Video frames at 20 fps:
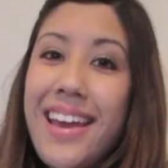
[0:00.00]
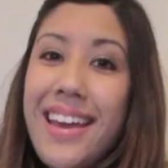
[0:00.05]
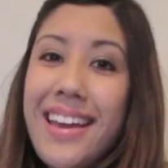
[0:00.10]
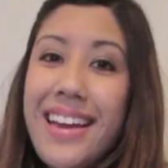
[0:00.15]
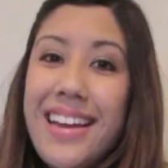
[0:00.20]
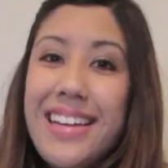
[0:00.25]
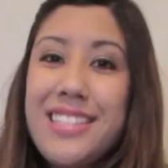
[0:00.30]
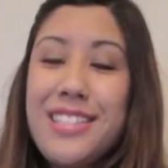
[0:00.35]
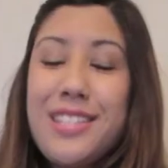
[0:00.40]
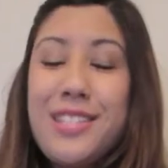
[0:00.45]

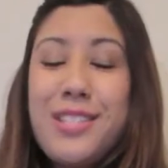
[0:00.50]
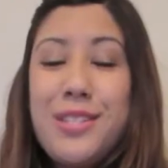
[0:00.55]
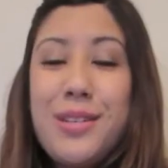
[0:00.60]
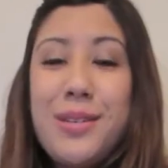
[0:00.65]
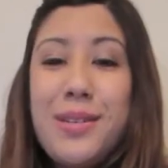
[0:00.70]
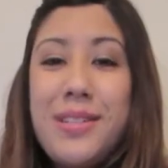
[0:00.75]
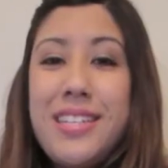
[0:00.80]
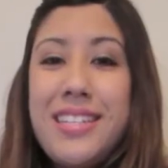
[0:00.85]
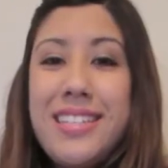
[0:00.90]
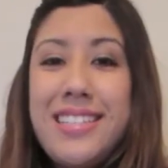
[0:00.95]
Hey guys,
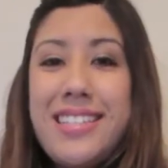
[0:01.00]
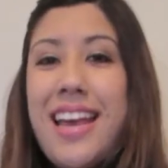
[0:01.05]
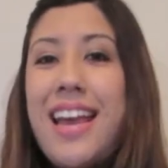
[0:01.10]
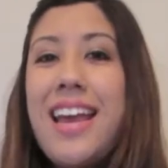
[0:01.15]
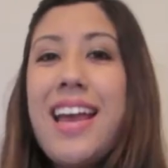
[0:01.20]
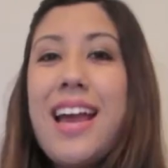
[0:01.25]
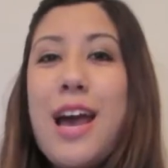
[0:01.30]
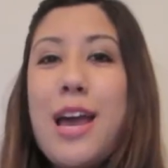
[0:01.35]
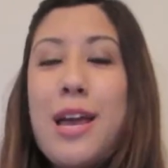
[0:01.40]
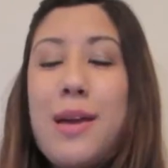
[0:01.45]
so
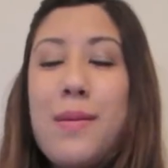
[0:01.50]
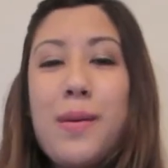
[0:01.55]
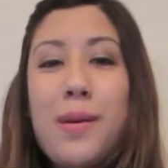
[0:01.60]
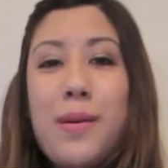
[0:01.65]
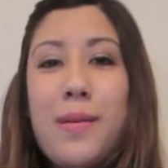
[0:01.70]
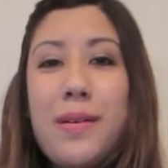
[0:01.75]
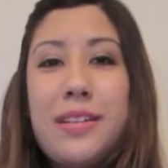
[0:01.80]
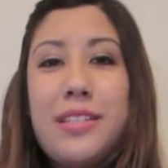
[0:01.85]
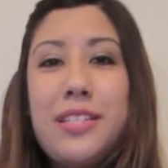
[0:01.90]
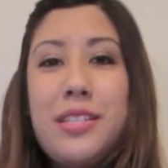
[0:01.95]
today I am
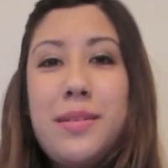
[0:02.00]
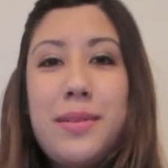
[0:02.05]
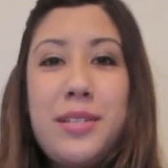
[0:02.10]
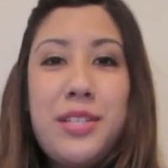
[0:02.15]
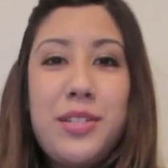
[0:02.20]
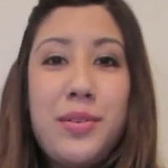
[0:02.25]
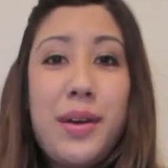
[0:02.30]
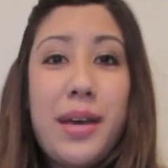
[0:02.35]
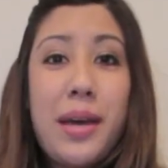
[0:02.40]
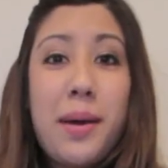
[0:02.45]
going to be
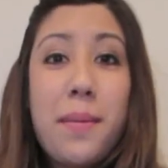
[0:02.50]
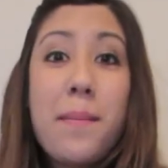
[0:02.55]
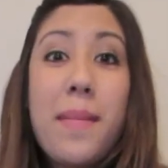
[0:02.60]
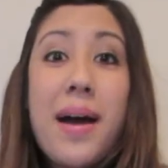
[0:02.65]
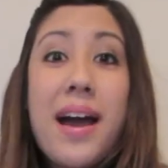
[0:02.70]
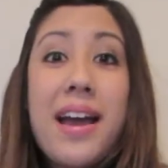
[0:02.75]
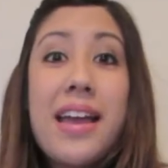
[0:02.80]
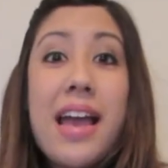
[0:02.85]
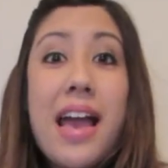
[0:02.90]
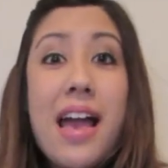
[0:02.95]
doing
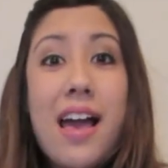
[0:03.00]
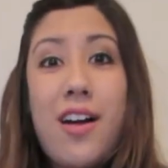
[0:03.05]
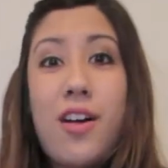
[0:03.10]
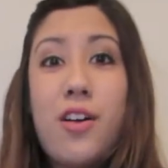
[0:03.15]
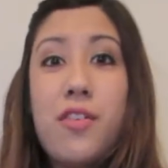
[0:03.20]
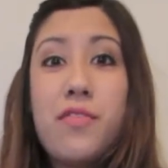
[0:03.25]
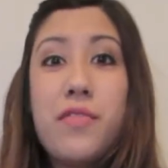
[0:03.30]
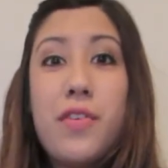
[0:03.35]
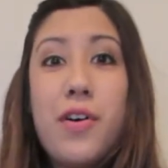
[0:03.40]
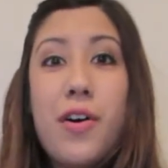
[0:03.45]
my
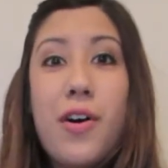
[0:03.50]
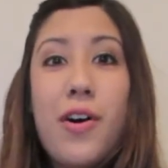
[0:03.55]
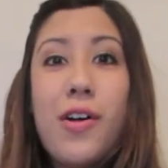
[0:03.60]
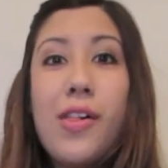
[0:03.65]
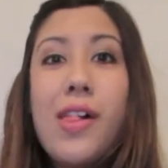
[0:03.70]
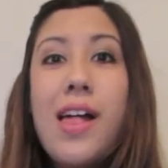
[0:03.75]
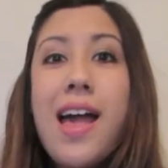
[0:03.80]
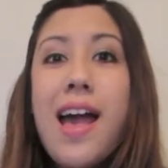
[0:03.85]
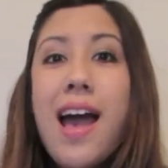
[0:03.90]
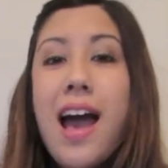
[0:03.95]
e.l.f.
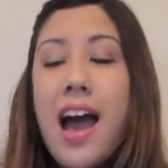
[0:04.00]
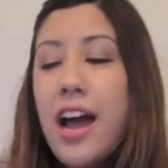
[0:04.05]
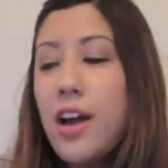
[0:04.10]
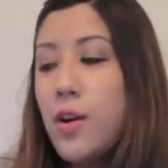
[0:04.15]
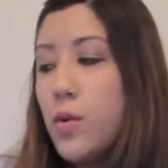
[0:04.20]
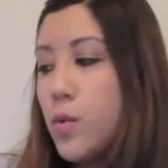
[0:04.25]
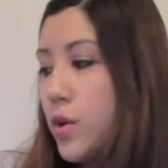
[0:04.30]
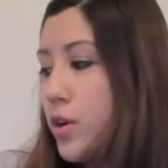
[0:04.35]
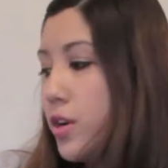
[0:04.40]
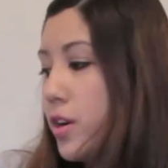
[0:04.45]
haul.
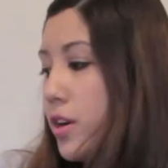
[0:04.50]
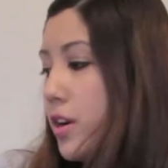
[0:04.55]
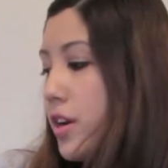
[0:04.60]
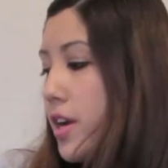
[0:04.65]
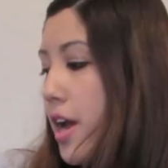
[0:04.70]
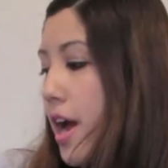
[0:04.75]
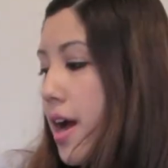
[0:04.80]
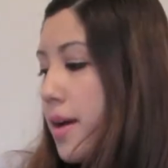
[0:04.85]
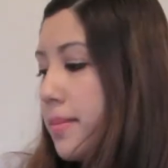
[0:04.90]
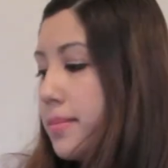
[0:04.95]
I
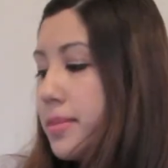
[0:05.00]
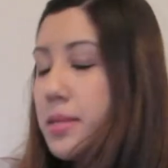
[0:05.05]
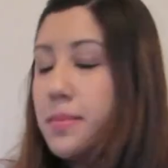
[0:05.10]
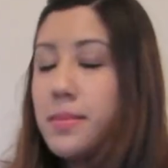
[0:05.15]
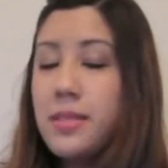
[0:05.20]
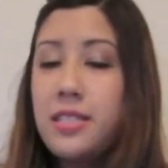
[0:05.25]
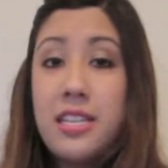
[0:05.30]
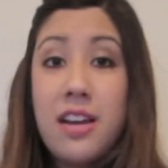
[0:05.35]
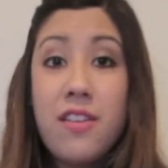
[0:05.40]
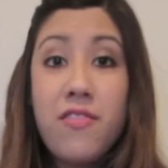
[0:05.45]
ordered um,
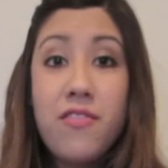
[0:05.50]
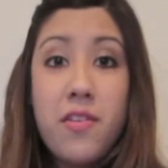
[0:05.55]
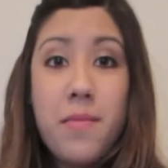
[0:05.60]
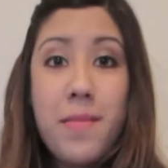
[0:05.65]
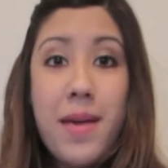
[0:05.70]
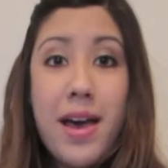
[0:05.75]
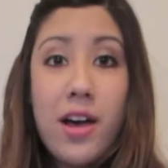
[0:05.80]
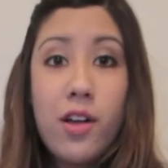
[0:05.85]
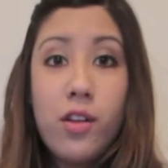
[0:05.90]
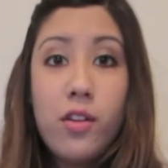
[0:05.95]
some stuff
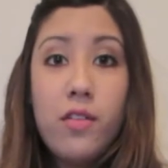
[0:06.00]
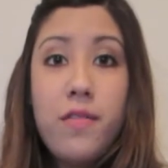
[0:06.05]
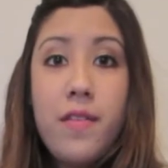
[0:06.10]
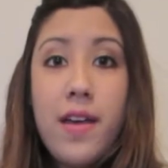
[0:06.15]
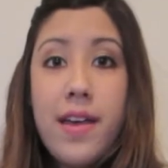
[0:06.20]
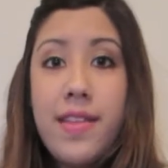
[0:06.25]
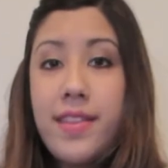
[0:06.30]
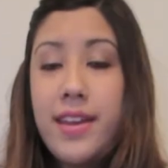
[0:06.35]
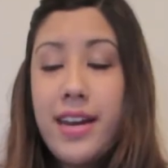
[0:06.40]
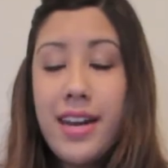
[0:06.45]
from e.l.f.
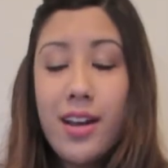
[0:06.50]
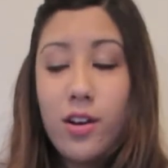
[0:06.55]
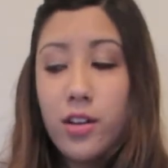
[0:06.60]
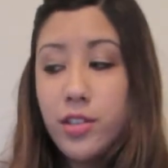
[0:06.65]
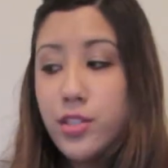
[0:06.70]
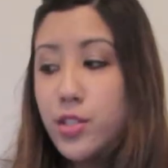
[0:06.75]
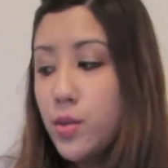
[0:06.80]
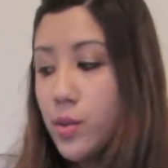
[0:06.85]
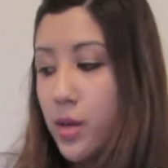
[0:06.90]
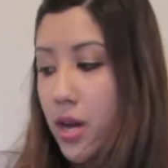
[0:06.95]
and then I
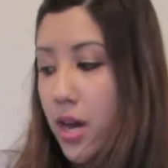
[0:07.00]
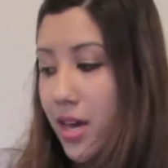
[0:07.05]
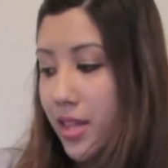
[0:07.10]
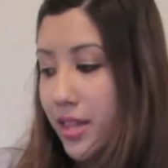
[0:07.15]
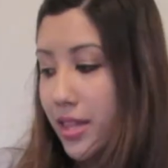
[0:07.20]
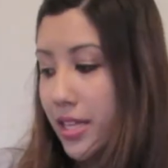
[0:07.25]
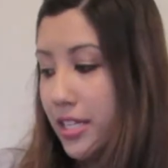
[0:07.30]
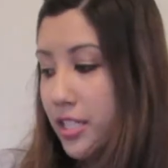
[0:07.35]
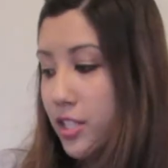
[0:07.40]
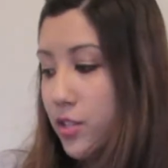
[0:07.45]
also
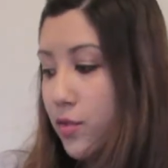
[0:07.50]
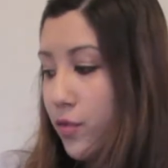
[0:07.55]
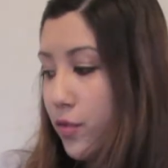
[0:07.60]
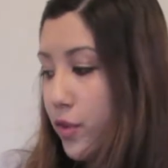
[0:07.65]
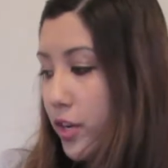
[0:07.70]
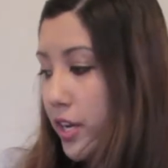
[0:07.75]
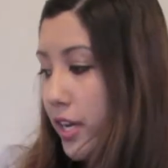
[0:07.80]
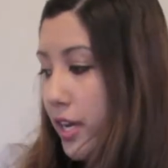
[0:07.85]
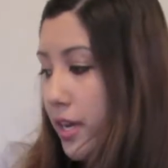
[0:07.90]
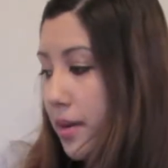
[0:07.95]
got this
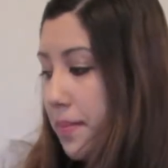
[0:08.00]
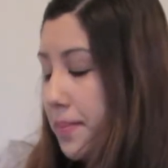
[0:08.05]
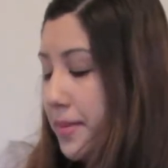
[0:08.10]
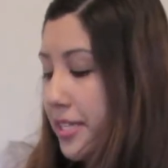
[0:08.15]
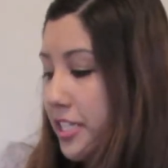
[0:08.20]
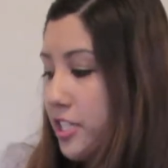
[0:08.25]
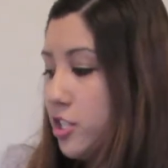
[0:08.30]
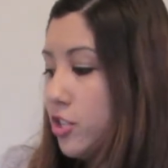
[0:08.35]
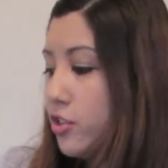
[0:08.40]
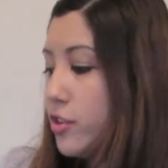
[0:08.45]
free
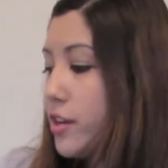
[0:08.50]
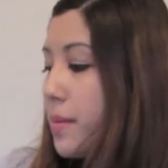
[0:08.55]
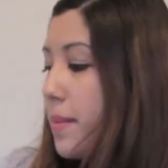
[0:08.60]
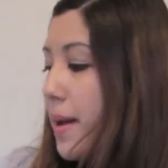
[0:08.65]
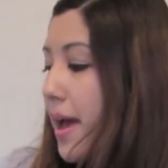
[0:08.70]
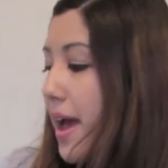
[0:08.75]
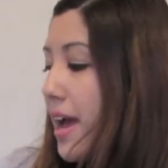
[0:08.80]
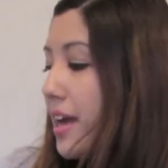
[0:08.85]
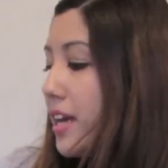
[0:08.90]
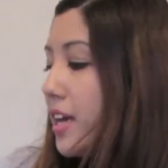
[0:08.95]
mystery
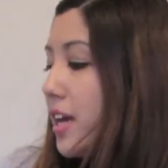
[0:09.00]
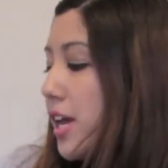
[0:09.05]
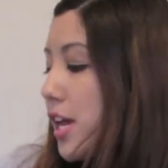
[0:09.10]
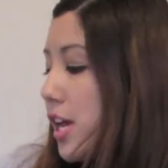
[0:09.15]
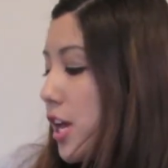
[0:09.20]
bag.